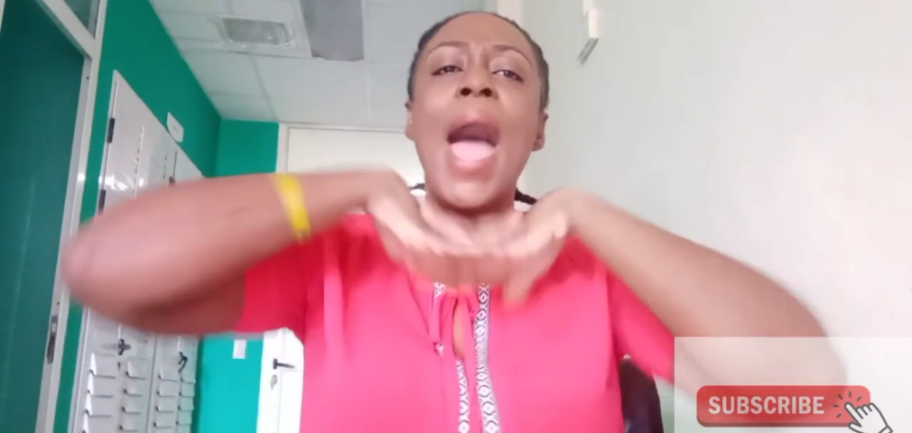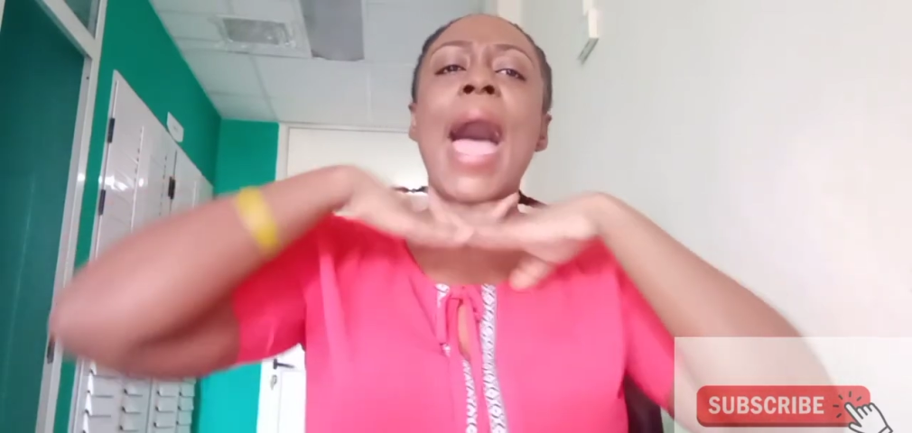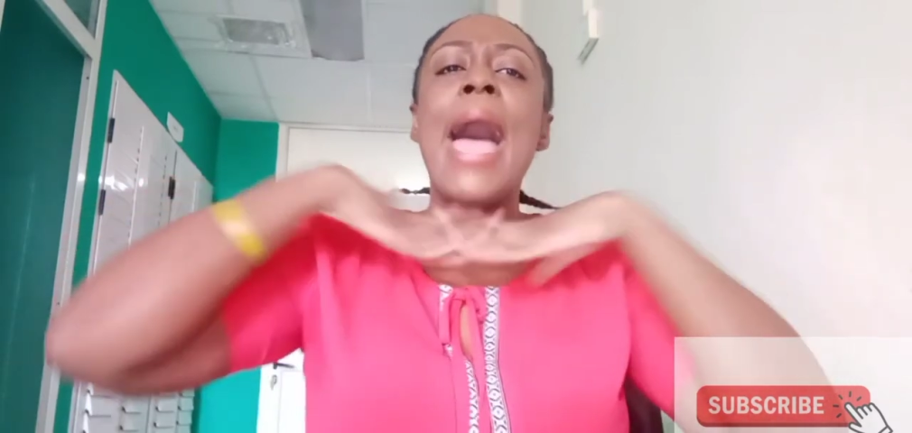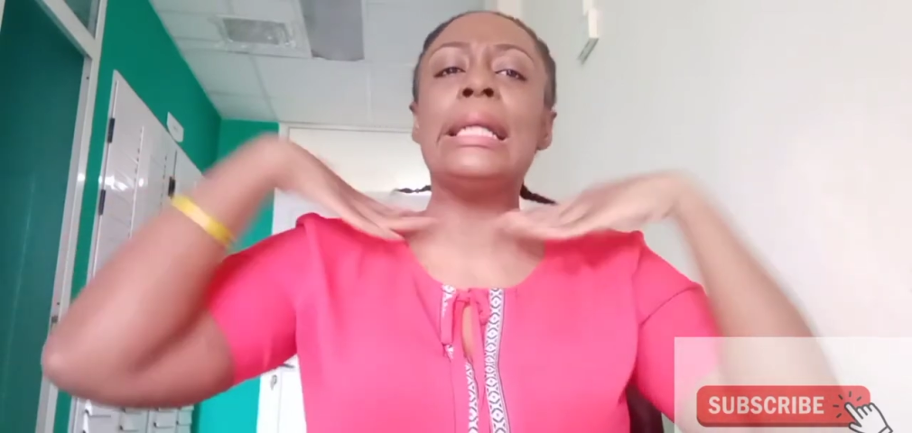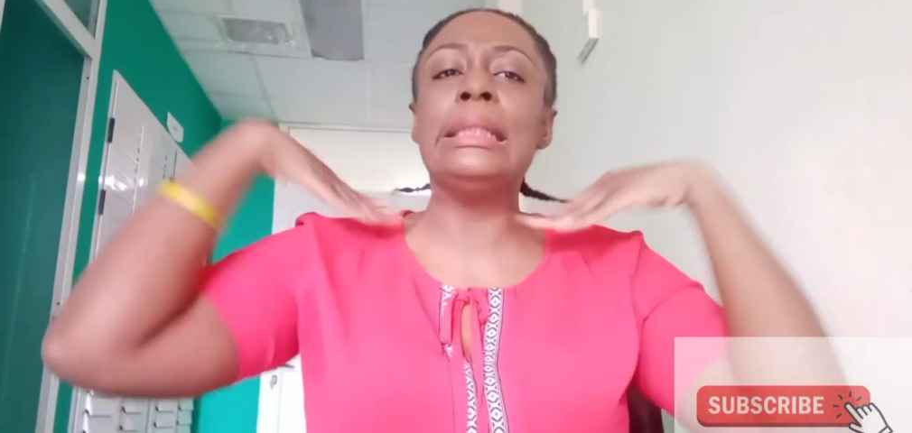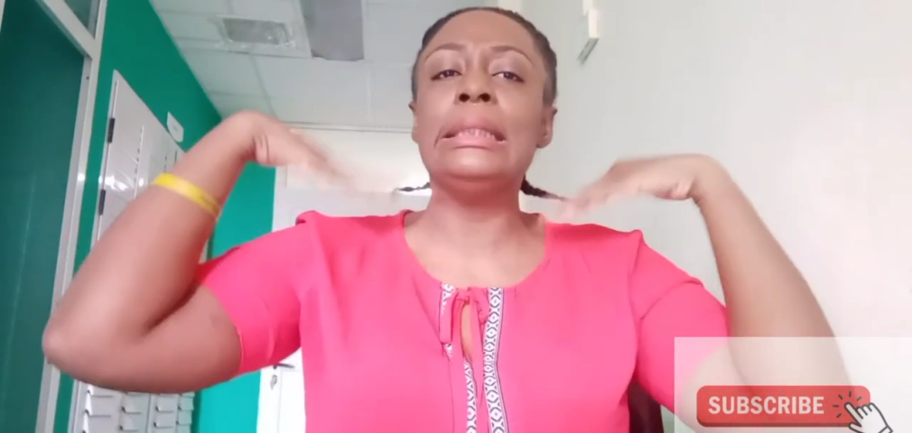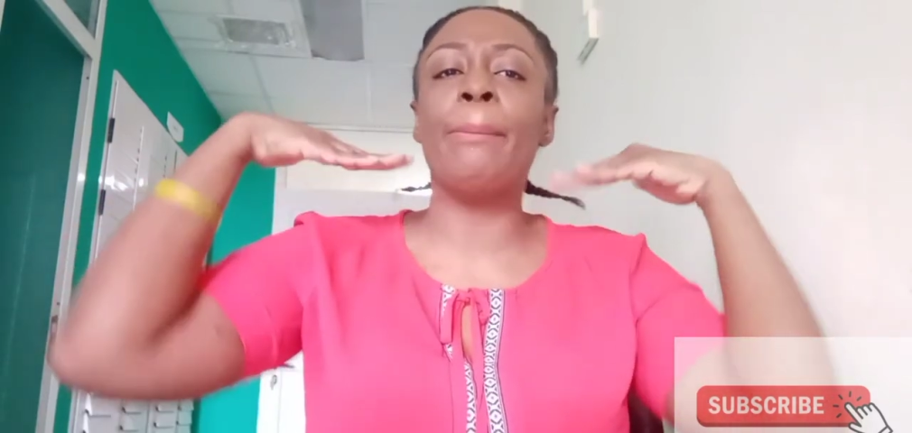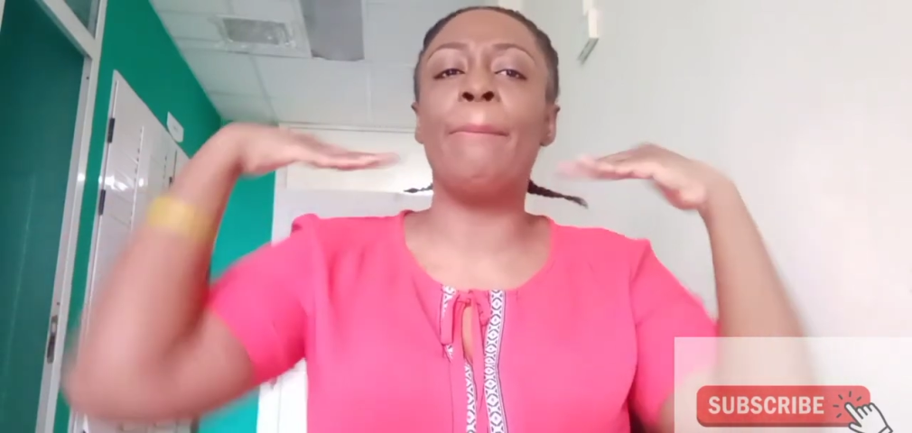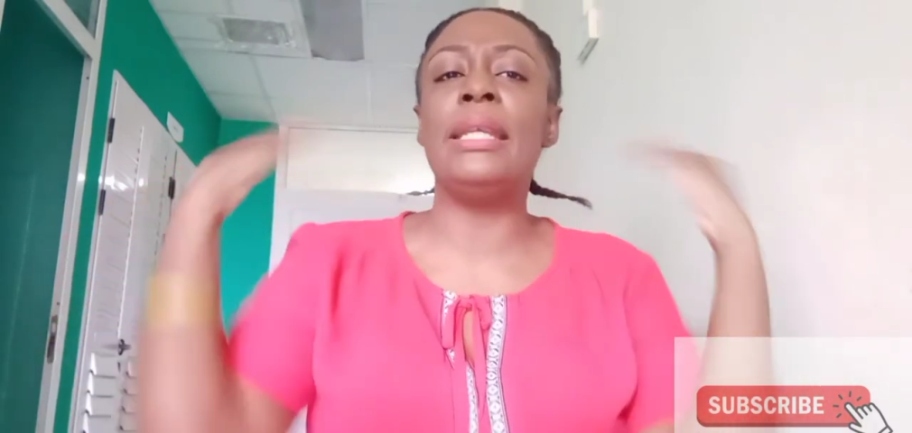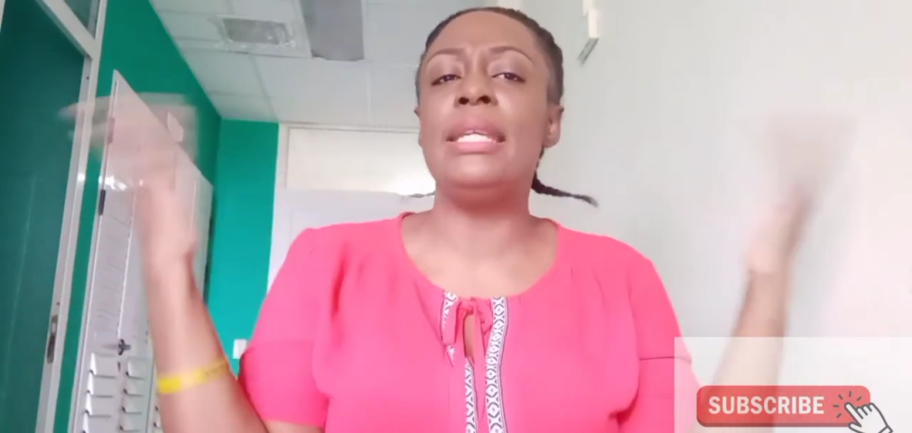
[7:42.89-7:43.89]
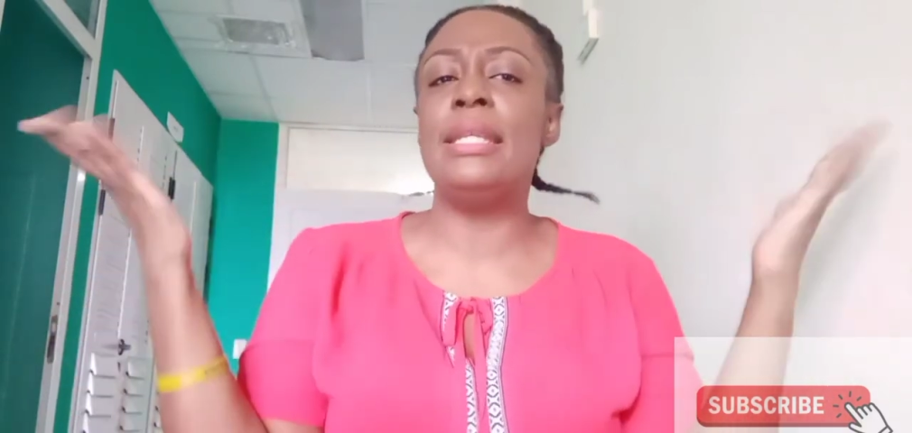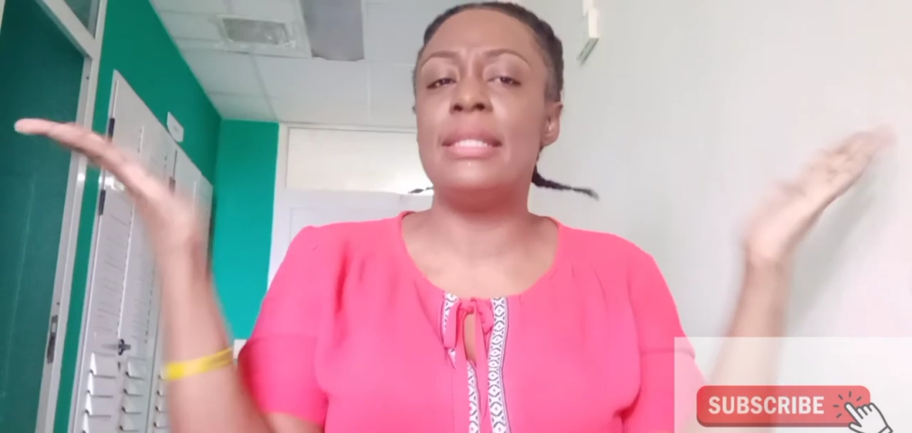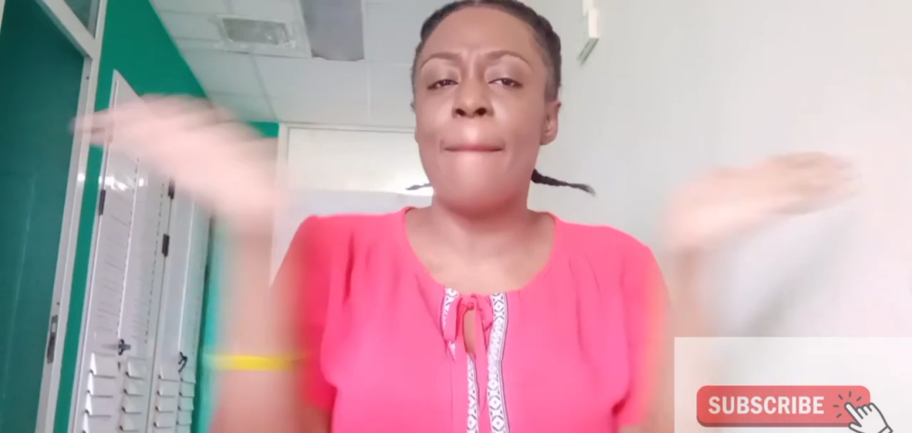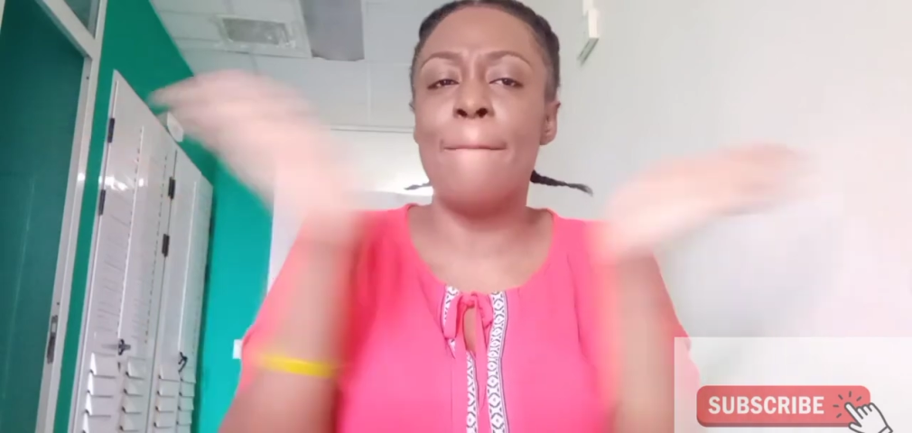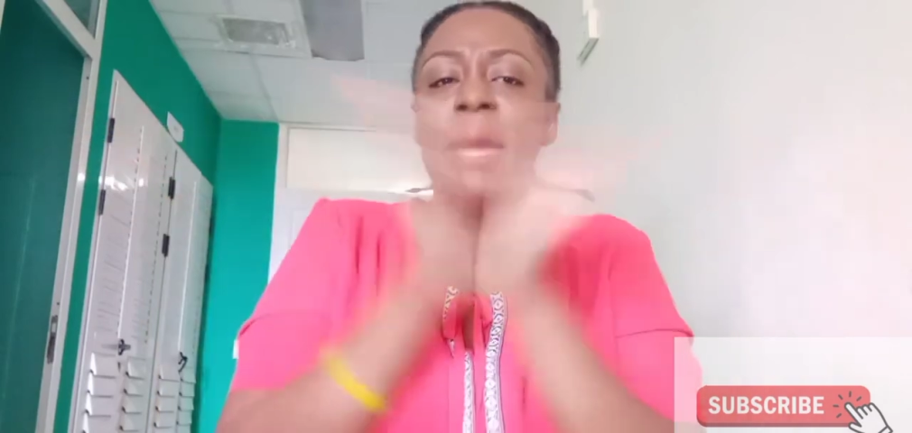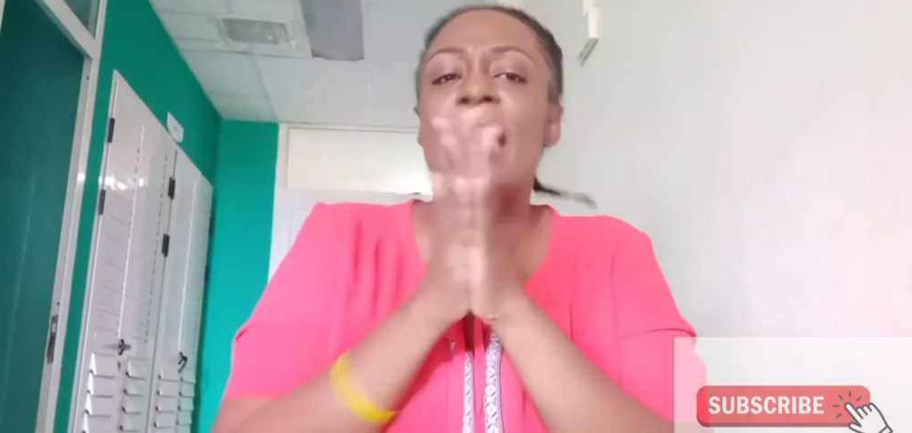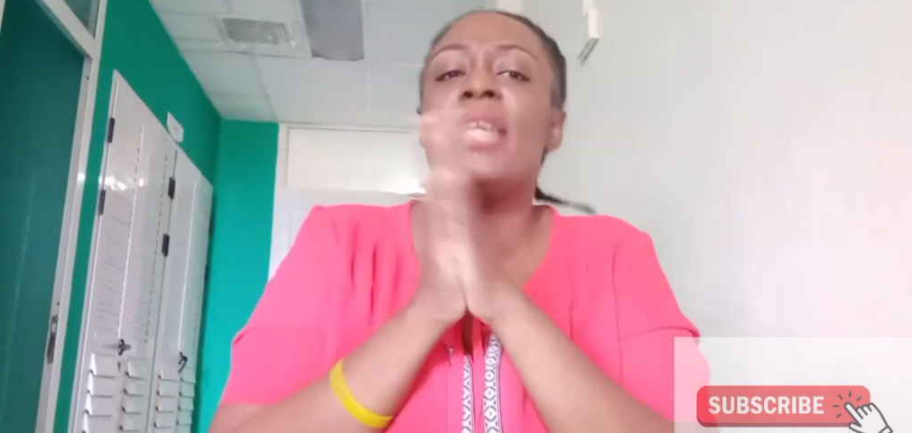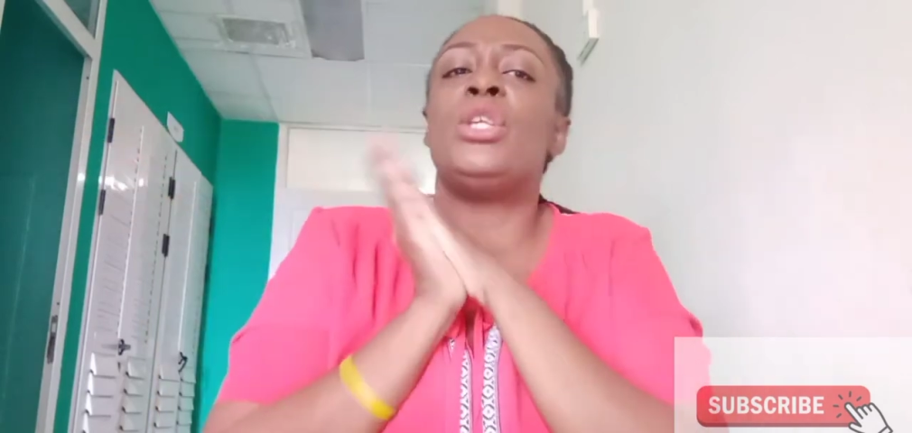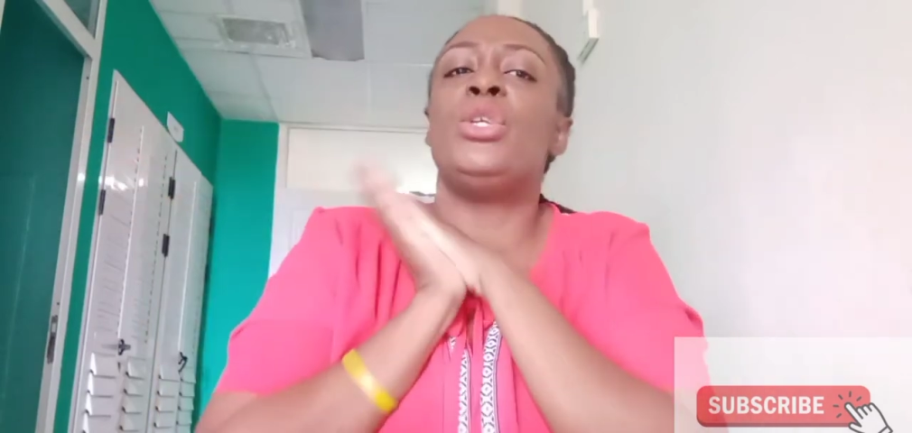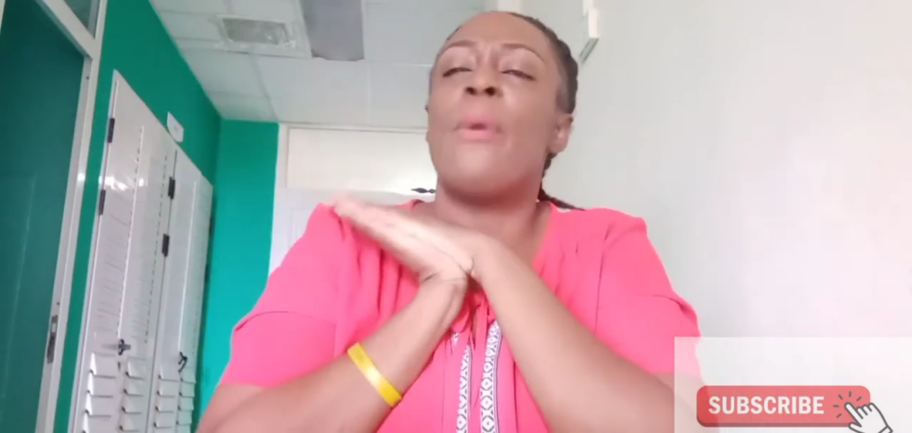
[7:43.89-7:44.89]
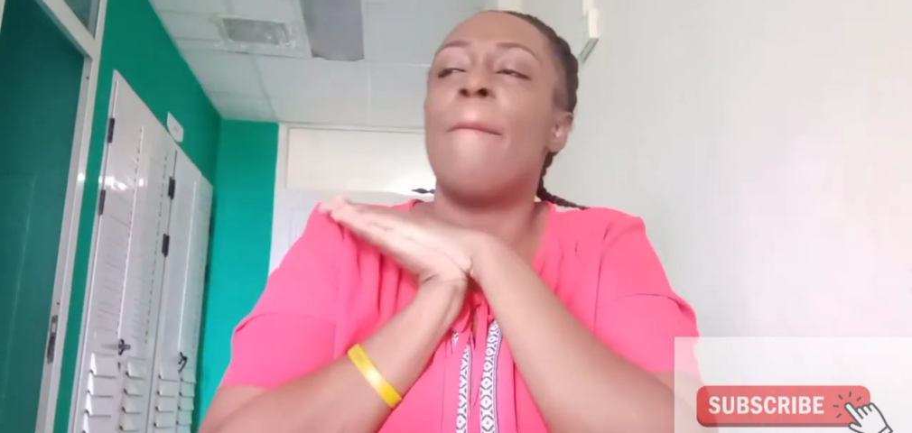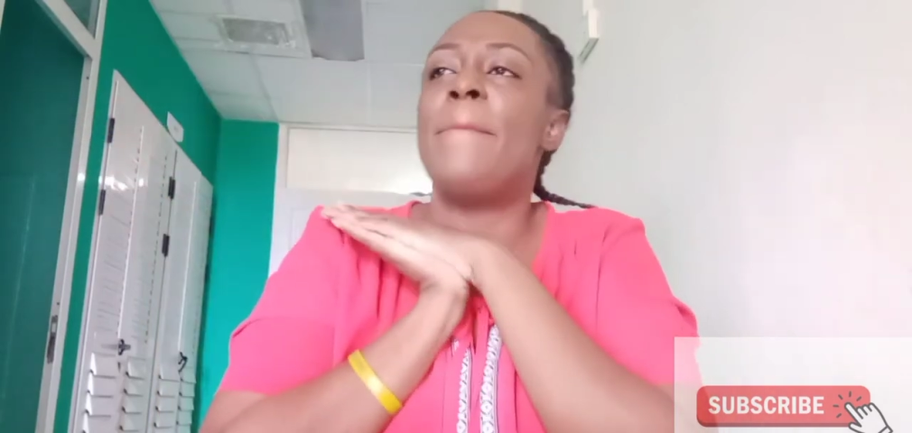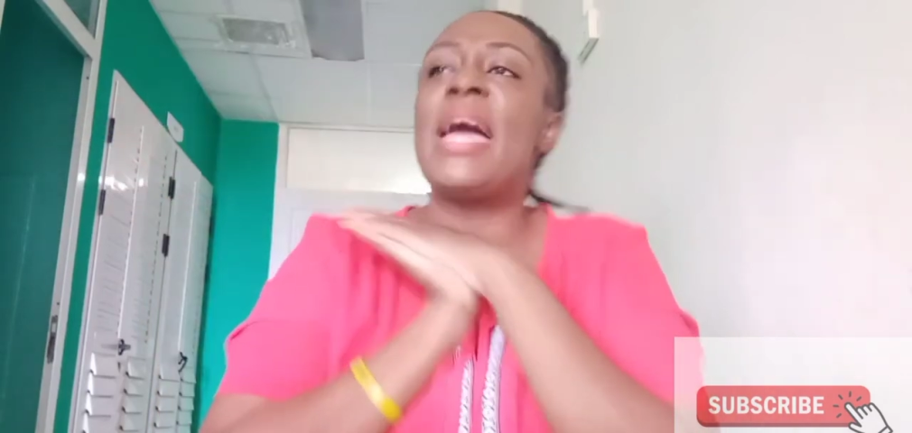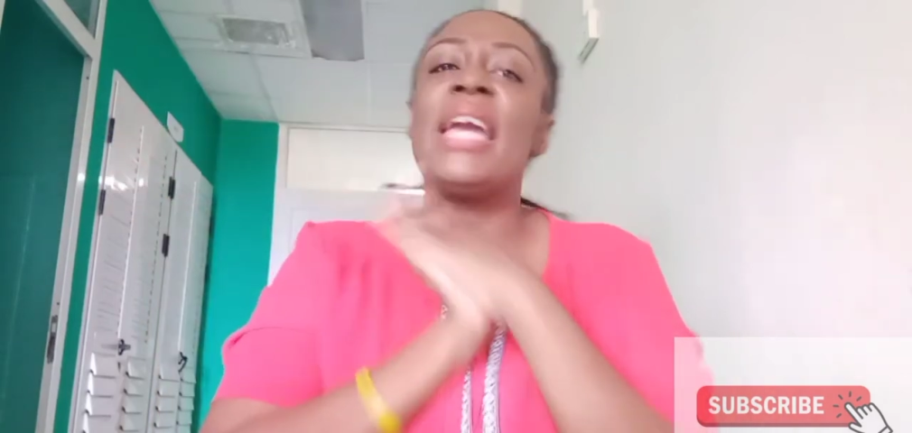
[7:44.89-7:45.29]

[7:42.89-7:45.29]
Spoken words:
and please, I'm begging you,